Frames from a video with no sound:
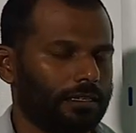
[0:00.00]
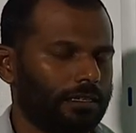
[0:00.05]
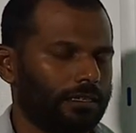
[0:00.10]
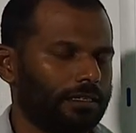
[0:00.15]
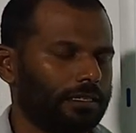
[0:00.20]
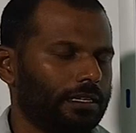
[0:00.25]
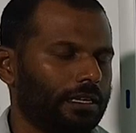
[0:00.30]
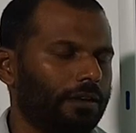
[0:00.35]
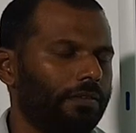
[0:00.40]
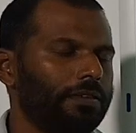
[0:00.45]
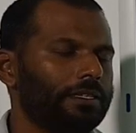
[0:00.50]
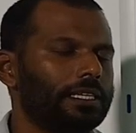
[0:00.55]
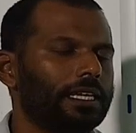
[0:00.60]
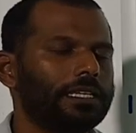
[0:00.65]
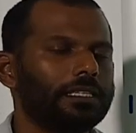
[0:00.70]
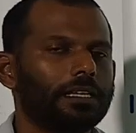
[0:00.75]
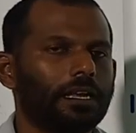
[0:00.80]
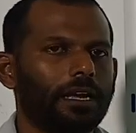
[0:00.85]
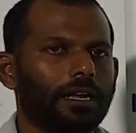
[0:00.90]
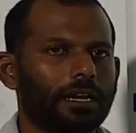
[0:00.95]

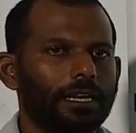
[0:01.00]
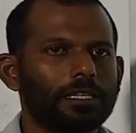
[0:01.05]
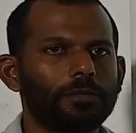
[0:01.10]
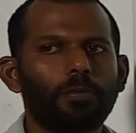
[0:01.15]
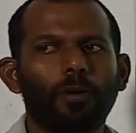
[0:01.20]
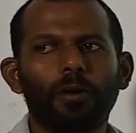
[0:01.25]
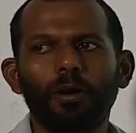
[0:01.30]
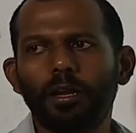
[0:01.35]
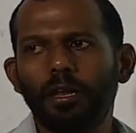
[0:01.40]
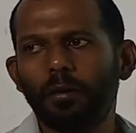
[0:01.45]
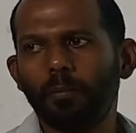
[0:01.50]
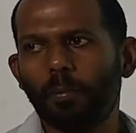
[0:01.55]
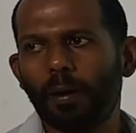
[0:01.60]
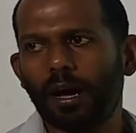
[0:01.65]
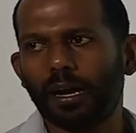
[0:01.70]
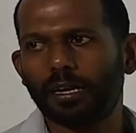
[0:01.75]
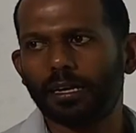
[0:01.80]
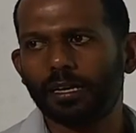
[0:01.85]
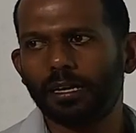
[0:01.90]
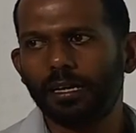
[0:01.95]
services responding
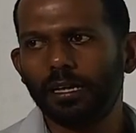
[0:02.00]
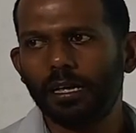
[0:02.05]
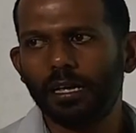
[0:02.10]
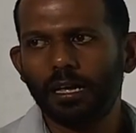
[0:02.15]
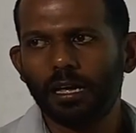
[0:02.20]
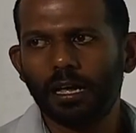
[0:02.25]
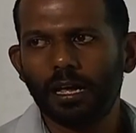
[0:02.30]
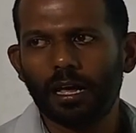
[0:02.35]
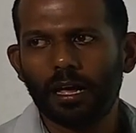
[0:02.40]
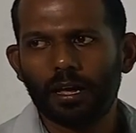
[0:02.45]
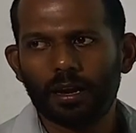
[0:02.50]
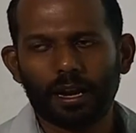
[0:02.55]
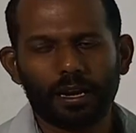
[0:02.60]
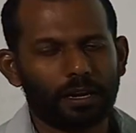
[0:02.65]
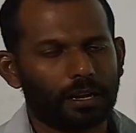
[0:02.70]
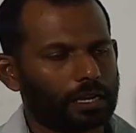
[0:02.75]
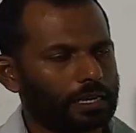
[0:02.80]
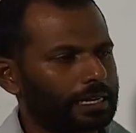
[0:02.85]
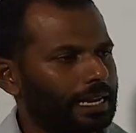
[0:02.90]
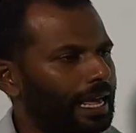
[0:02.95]
part.
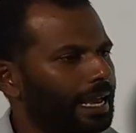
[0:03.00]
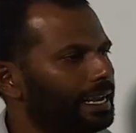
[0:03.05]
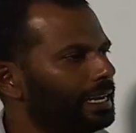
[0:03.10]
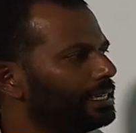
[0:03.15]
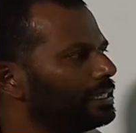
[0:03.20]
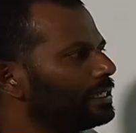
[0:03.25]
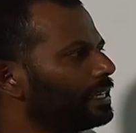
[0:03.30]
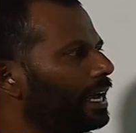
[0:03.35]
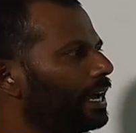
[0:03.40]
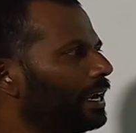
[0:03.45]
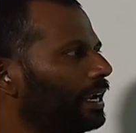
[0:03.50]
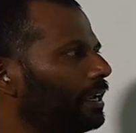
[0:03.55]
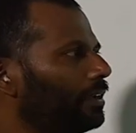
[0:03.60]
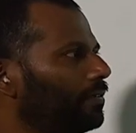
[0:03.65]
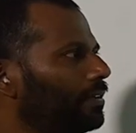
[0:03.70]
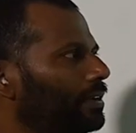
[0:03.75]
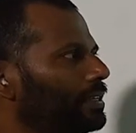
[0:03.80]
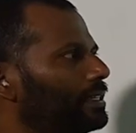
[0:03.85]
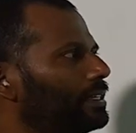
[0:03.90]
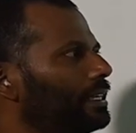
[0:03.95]
But clients are
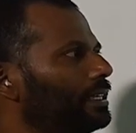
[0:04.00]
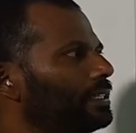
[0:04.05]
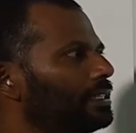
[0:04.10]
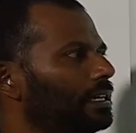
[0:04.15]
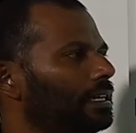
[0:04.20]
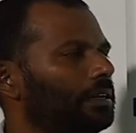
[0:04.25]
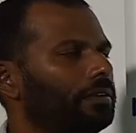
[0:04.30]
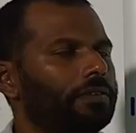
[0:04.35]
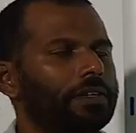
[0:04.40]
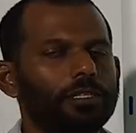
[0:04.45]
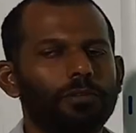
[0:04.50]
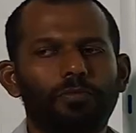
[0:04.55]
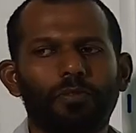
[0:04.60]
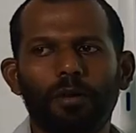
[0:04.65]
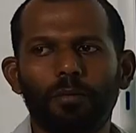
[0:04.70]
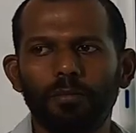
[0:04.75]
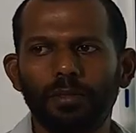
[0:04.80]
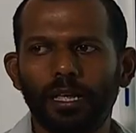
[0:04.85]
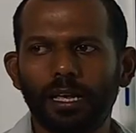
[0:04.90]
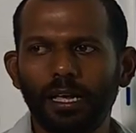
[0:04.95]
requesting servers
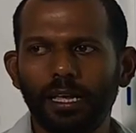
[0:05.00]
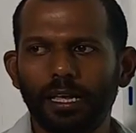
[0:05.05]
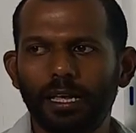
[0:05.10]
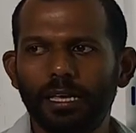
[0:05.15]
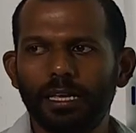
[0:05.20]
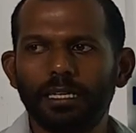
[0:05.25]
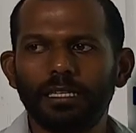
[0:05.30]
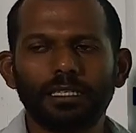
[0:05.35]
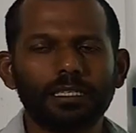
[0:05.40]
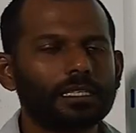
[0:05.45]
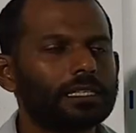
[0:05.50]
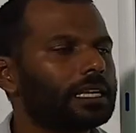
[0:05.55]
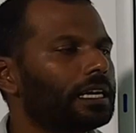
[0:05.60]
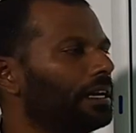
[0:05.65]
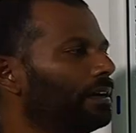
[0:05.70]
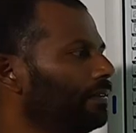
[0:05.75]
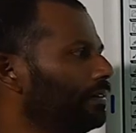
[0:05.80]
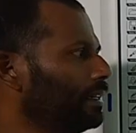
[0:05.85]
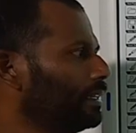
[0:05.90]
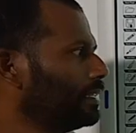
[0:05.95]
from the
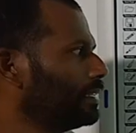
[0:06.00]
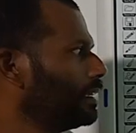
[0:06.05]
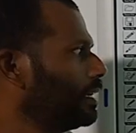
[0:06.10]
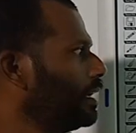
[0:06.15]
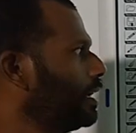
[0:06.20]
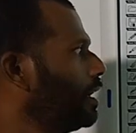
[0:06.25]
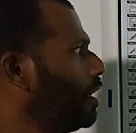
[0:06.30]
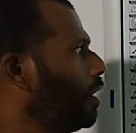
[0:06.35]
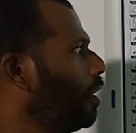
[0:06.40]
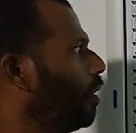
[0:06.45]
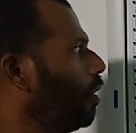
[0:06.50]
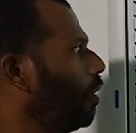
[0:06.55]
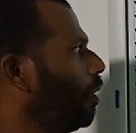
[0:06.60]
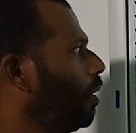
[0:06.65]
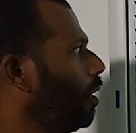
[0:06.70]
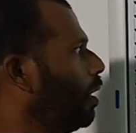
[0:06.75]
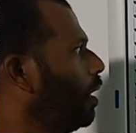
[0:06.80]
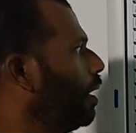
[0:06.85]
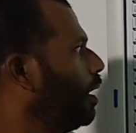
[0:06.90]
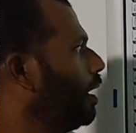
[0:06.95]
servers.
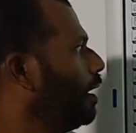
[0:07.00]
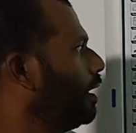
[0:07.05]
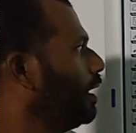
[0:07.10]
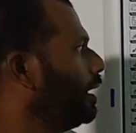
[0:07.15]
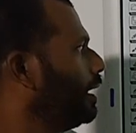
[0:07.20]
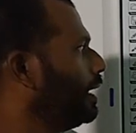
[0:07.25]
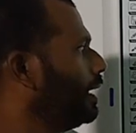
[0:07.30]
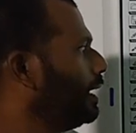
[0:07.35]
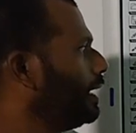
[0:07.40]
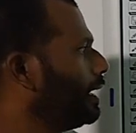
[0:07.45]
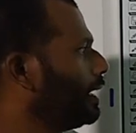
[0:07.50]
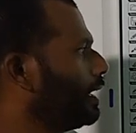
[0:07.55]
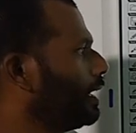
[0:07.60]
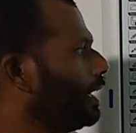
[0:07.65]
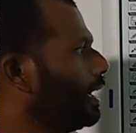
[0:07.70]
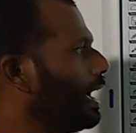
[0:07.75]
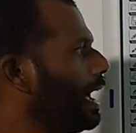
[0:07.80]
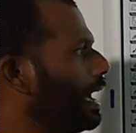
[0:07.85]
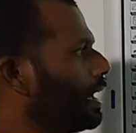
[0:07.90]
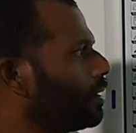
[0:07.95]
Here,
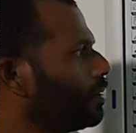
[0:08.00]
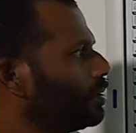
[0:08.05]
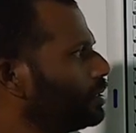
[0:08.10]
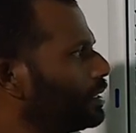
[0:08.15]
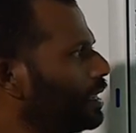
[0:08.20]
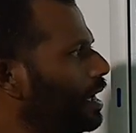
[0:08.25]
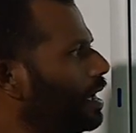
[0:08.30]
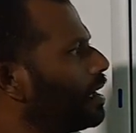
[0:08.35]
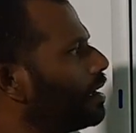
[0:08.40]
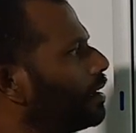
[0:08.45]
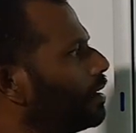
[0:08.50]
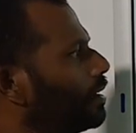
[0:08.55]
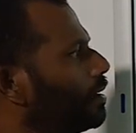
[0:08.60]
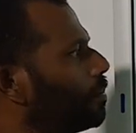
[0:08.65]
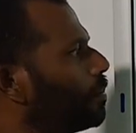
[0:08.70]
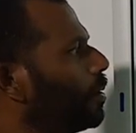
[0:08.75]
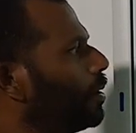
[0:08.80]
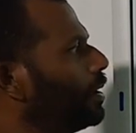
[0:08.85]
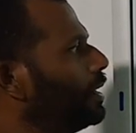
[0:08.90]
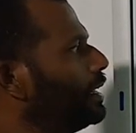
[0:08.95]
arrows
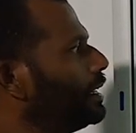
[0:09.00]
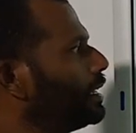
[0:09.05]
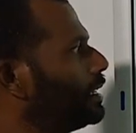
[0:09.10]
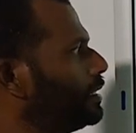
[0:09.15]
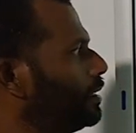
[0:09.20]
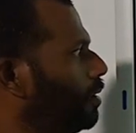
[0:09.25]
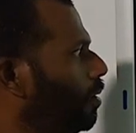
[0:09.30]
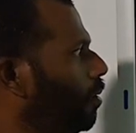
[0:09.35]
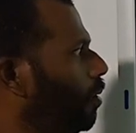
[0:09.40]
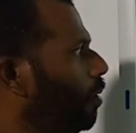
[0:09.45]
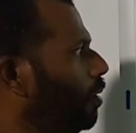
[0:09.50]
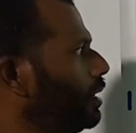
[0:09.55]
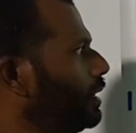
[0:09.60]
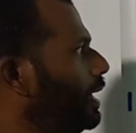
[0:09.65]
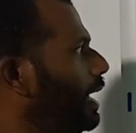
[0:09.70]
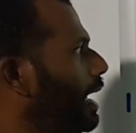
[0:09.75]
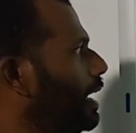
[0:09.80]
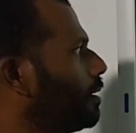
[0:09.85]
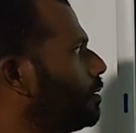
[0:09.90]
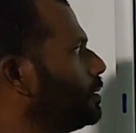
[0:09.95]
are pointed. All
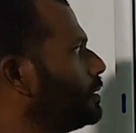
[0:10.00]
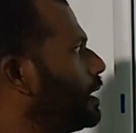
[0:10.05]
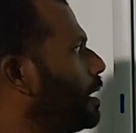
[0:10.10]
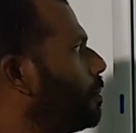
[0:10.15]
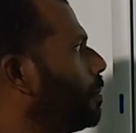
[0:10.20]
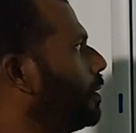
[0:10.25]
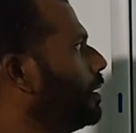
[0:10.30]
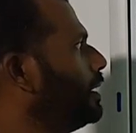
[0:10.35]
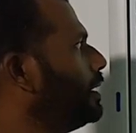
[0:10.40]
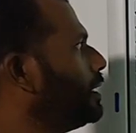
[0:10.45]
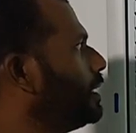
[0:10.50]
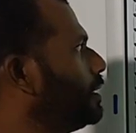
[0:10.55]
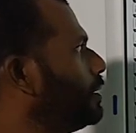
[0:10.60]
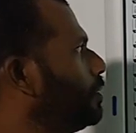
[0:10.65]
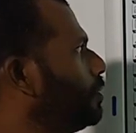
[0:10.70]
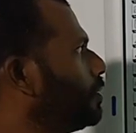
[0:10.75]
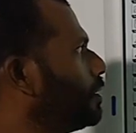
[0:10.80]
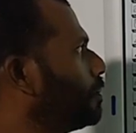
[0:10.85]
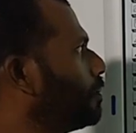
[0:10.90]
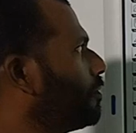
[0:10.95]
the arrows are pointed
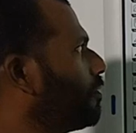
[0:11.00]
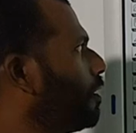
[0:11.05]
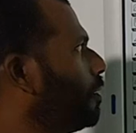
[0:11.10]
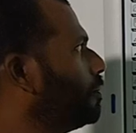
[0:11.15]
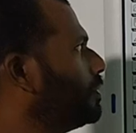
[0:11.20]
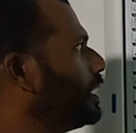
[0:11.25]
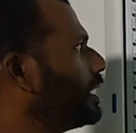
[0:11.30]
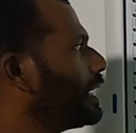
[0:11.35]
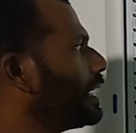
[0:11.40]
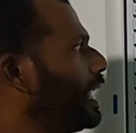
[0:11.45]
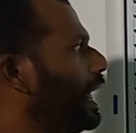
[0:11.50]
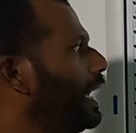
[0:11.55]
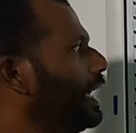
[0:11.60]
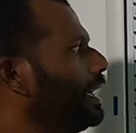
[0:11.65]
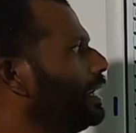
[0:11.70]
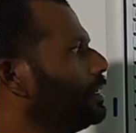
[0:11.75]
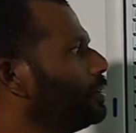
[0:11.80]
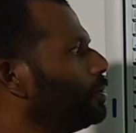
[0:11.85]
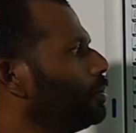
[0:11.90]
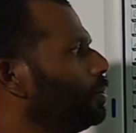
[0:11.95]
to from the
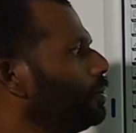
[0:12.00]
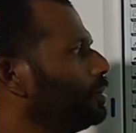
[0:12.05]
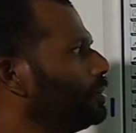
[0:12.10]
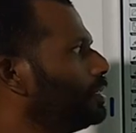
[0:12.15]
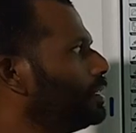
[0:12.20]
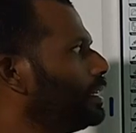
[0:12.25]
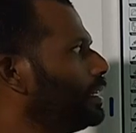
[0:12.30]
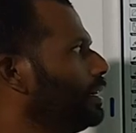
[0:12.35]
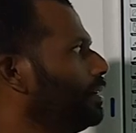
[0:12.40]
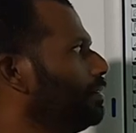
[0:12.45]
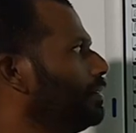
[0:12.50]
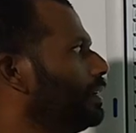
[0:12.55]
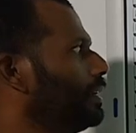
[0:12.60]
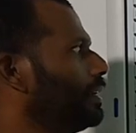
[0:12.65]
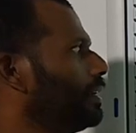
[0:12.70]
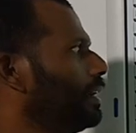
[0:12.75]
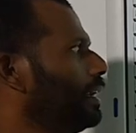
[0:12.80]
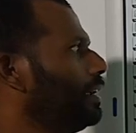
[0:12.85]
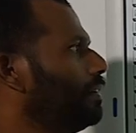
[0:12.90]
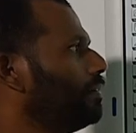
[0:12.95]
client to server.
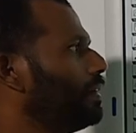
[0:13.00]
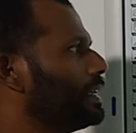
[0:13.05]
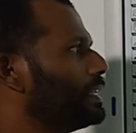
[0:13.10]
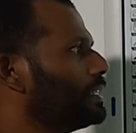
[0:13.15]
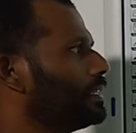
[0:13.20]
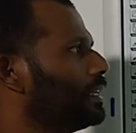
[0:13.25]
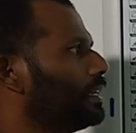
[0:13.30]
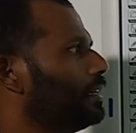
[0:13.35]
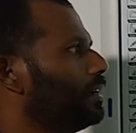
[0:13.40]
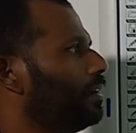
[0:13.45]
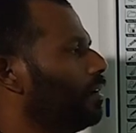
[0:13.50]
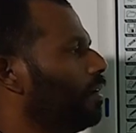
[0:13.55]
Request,